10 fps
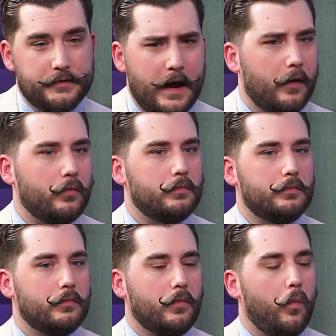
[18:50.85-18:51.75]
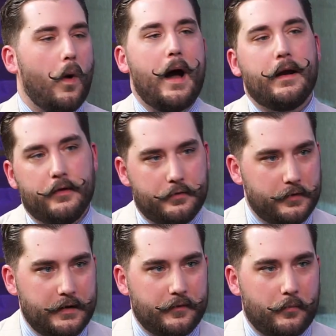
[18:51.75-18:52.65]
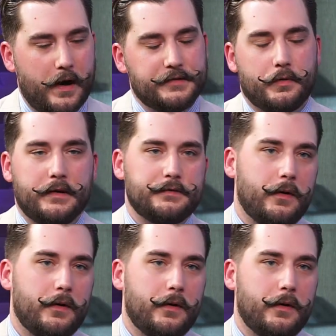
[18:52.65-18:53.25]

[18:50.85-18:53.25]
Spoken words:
Now, why are there 3 different price points?